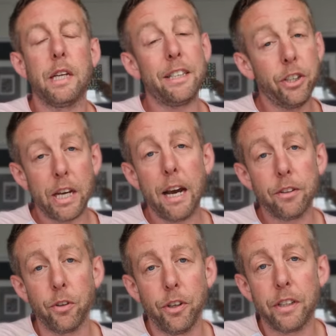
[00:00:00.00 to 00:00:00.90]
And you
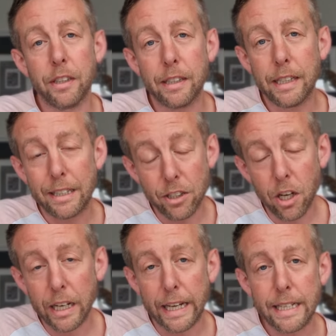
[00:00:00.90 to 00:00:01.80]
can do it it's
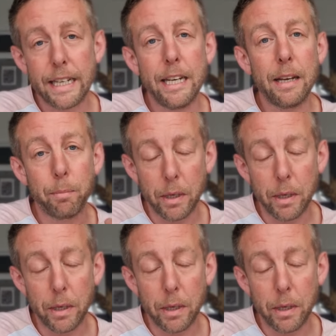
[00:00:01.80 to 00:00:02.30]
not easy,